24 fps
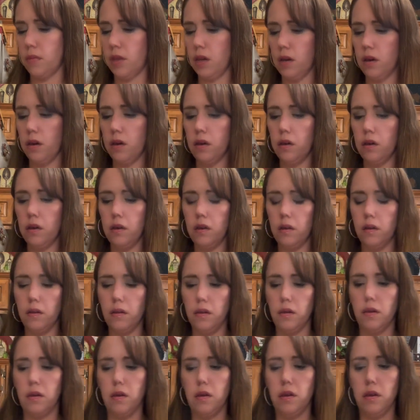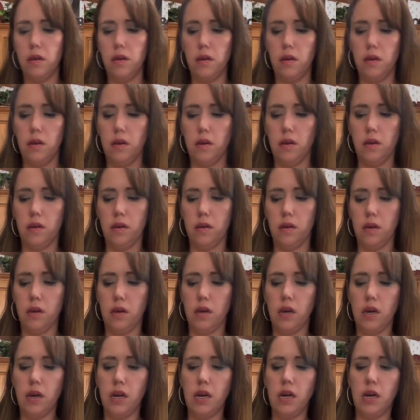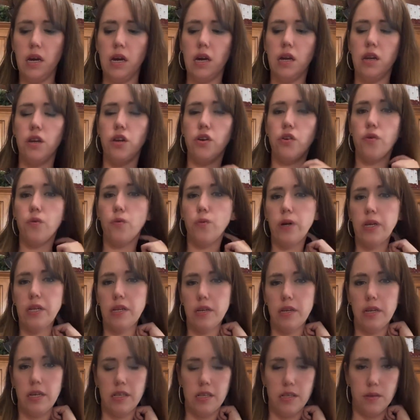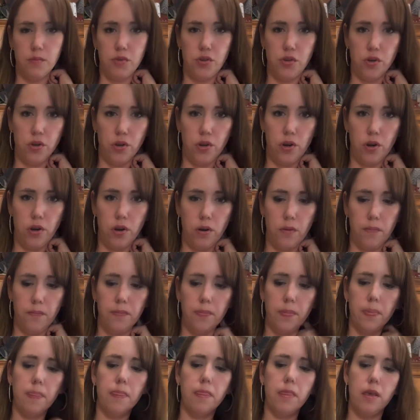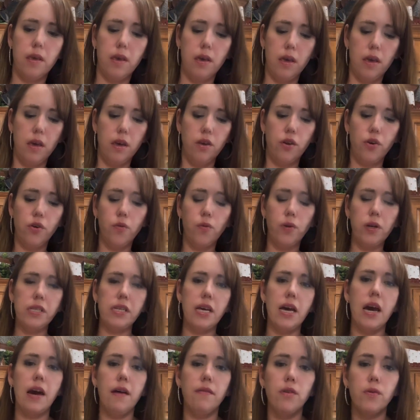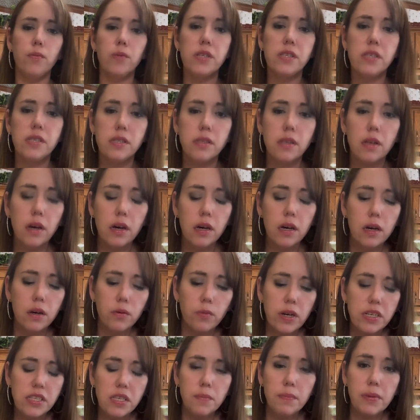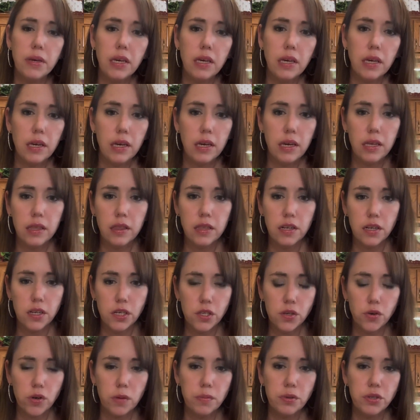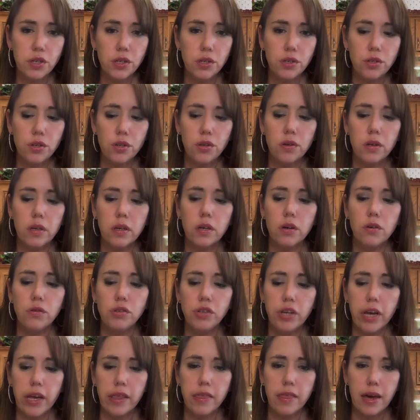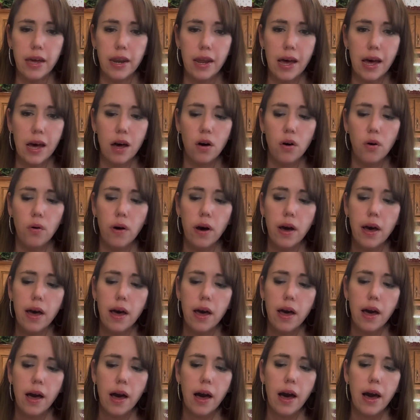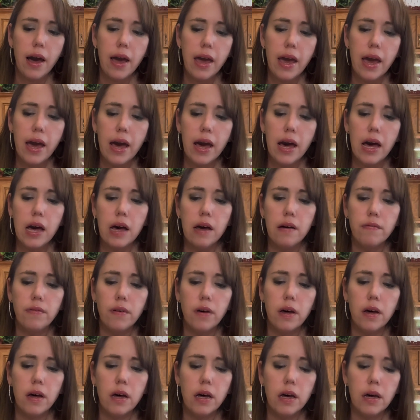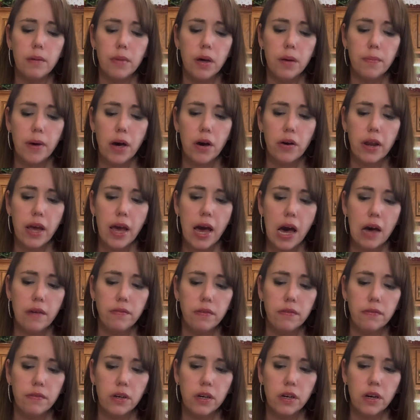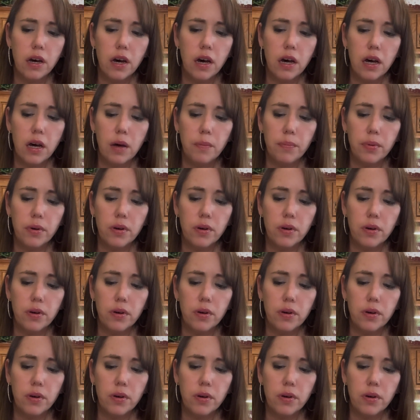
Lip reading: Okay. And you're going to need some sugar. You're going to have the recipe in the description, so you can go check that out. I have about 1/2 cup,